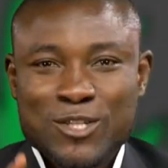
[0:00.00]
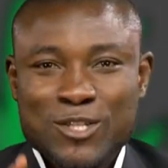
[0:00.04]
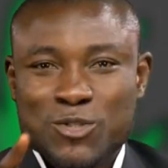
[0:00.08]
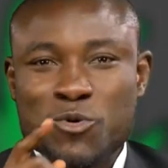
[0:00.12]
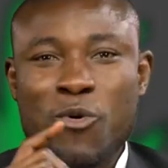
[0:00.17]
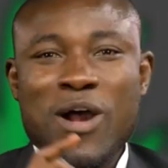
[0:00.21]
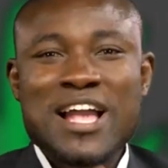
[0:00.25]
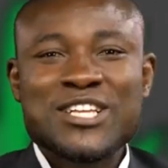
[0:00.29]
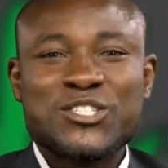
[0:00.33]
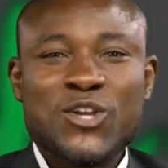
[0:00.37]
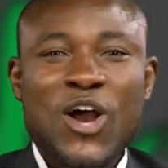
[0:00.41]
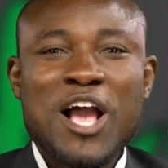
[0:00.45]

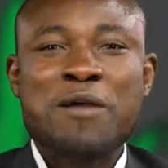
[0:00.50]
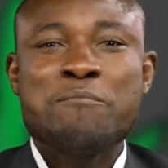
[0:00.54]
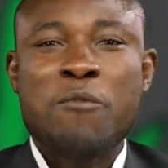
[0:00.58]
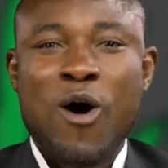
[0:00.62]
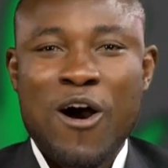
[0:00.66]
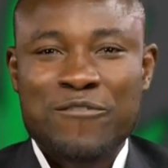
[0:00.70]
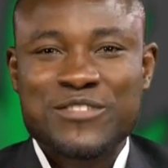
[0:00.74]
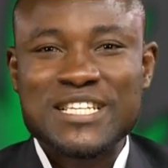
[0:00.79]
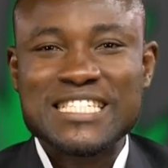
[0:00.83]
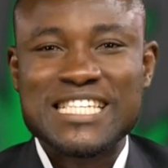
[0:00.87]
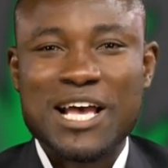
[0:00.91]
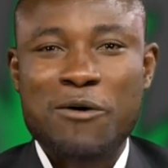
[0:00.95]
To enjoy more
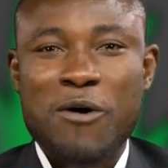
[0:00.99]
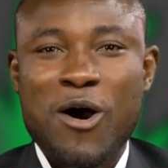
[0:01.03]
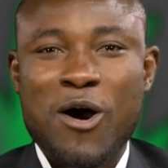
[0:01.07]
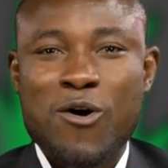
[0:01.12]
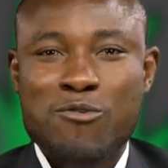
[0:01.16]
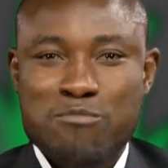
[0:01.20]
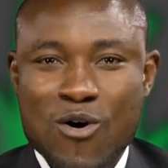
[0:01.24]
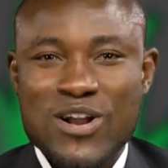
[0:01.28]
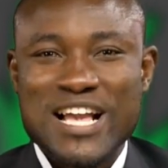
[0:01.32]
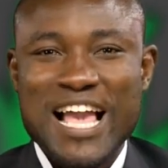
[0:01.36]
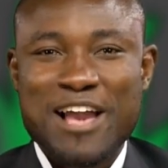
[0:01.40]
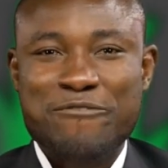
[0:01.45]
of these our
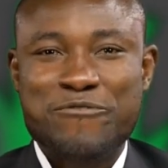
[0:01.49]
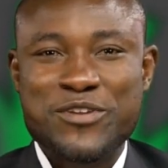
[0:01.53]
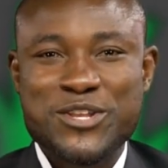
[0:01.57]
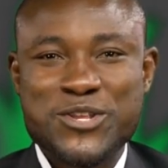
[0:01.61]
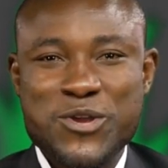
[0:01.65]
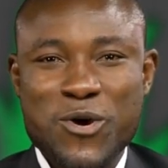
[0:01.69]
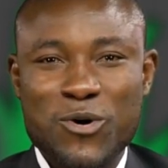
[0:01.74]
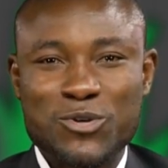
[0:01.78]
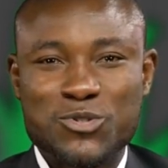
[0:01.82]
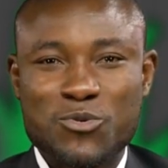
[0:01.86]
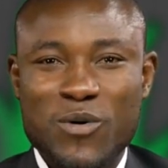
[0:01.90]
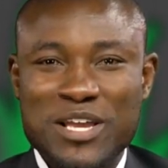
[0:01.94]
Ubunga
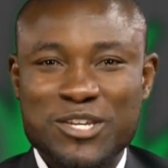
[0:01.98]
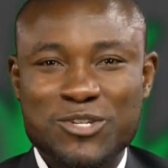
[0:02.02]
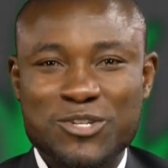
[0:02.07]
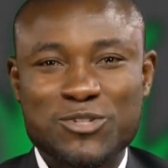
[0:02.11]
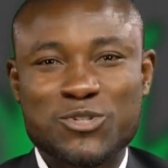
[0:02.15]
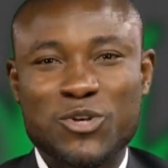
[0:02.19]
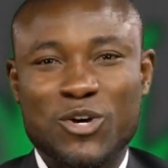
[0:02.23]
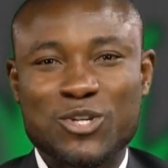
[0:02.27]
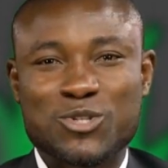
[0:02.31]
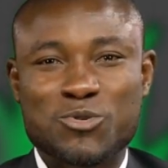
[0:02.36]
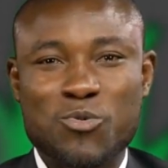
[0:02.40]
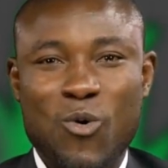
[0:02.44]
videos when you
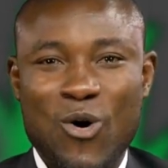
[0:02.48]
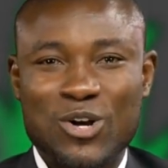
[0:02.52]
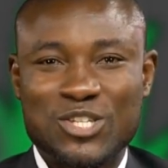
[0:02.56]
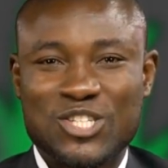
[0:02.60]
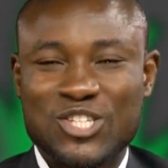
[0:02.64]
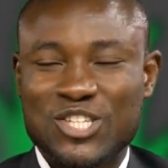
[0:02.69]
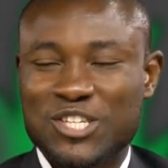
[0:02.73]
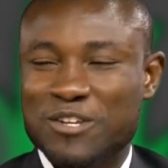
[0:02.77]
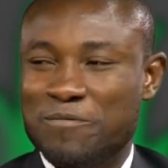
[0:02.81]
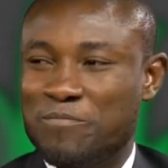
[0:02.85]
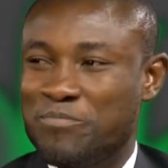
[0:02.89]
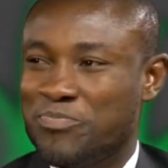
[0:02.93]
just
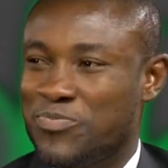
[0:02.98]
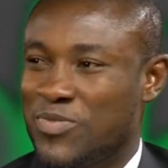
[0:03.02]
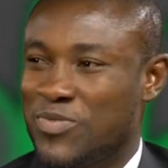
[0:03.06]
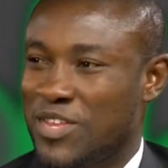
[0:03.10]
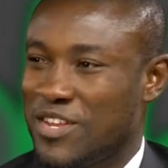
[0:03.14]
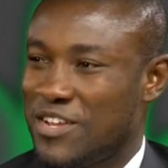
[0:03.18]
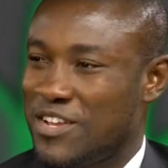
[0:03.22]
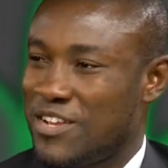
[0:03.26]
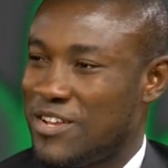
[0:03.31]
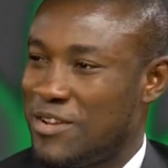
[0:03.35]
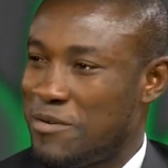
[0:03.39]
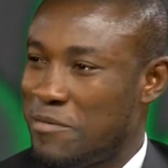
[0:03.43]
watch,
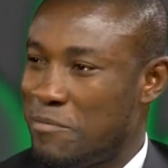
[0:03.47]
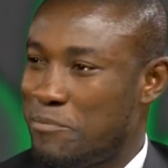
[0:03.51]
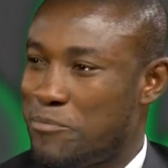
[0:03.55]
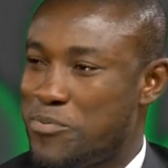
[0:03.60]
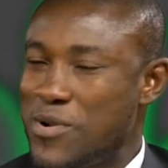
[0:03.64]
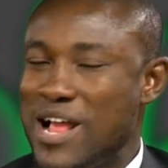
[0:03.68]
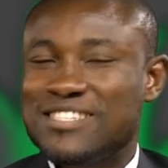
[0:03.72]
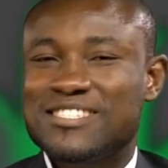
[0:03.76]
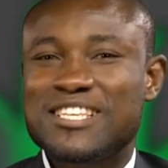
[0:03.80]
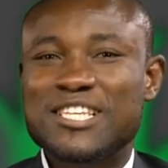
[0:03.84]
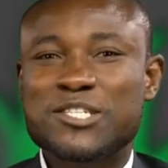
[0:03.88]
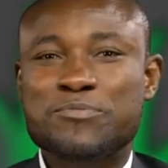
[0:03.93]

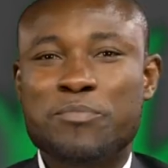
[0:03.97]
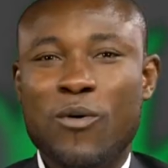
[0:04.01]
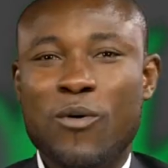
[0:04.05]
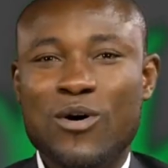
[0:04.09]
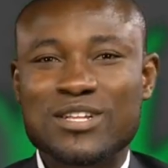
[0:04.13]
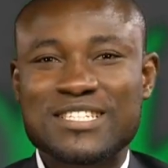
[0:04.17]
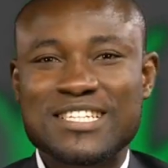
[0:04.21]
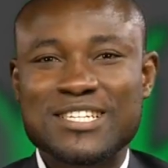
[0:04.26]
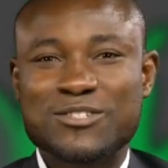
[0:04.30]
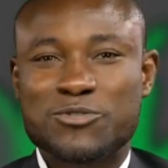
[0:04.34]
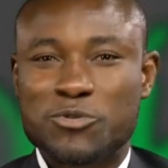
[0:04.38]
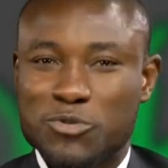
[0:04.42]
press this
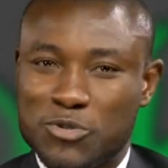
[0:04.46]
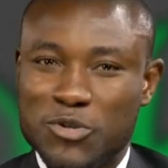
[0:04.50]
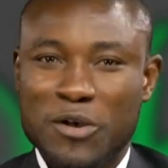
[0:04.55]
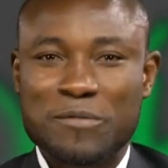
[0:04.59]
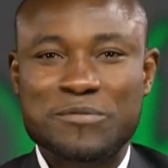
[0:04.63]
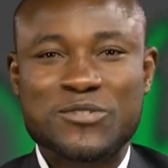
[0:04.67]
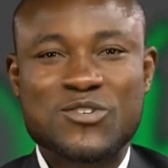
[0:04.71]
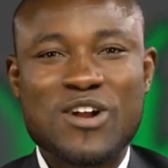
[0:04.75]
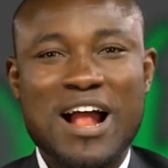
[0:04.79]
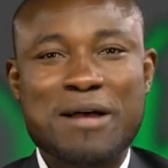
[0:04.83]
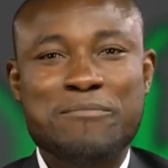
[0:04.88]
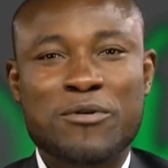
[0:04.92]
button to
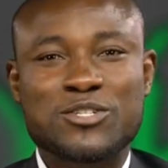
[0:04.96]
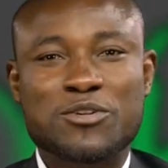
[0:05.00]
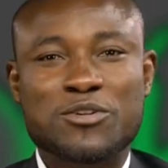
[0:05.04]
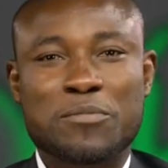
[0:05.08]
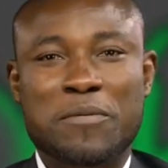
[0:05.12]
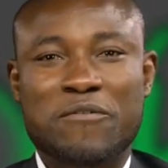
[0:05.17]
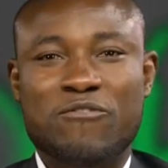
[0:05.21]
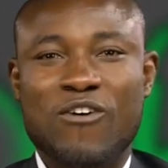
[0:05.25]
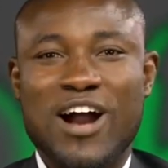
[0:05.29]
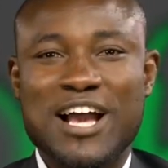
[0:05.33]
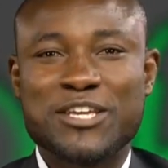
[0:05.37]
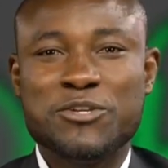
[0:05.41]
subscribe on top
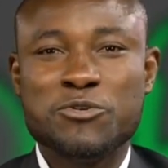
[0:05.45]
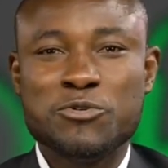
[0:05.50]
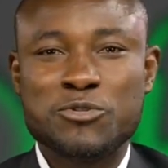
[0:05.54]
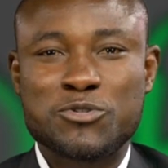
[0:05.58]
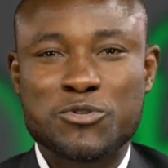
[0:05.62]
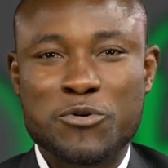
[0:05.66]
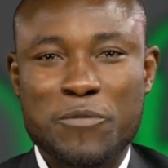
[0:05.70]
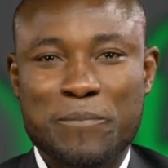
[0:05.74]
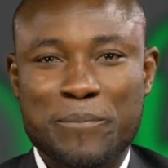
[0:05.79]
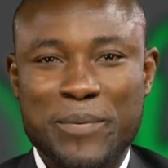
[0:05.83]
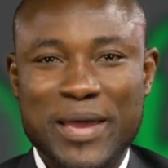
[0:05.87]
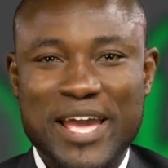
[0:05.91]
of our
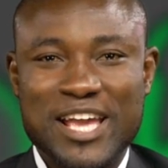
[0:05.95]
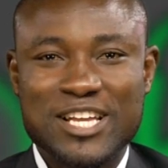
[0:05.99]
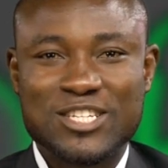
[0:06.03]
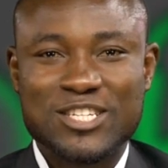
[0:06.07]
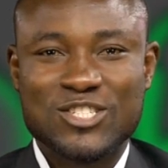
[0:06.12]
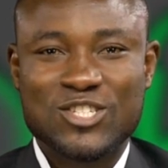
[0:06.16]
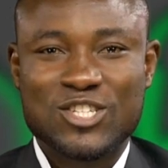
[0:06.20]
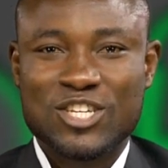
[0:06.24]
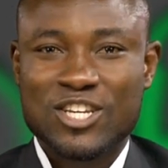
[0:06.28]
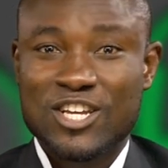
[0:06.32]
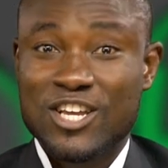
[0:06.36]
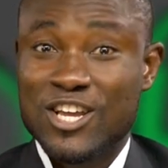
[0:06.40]
YouTube
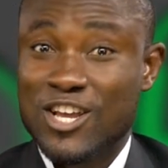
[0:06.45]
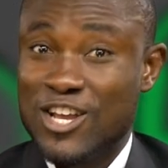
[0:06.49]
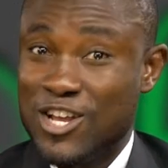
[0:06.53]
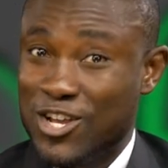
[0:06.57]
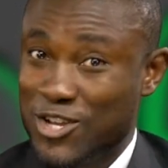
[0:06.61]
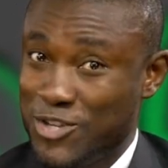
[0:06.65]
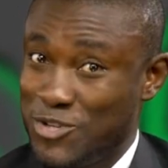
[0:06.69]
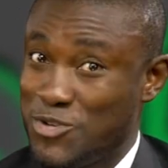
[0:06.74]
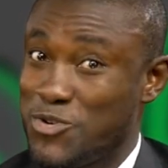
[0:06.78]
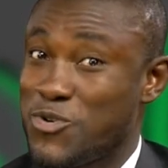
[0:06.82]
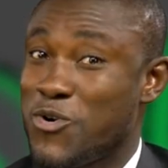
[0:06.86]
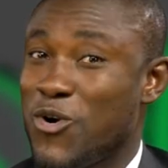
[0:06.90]
page.
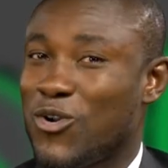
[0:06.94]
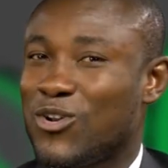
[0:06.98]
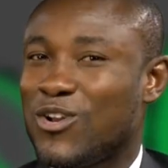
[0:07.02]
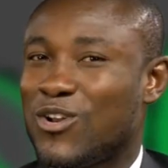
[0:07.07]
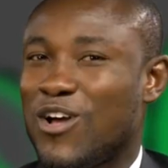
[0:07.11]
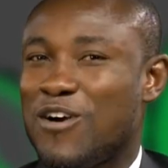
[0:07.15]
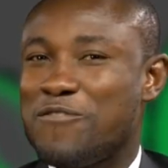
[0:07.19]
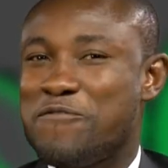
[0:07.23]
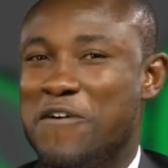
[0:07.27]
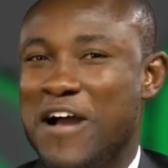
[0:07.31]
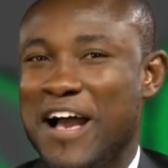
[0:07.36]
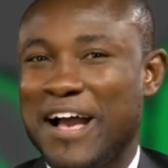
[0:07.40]
You go
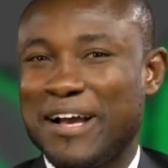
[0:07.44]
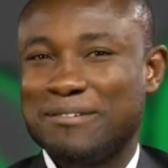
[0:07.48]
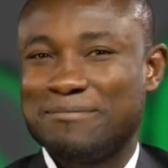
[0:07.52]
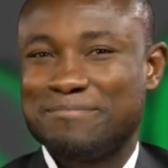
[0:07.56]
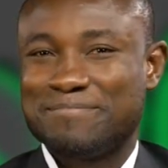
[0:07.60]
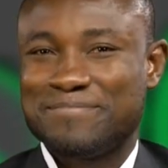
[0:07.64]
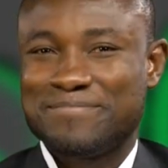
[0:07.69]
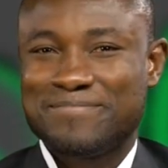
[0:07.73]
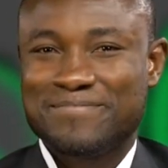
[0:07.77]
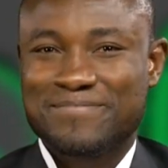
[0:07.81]
love her.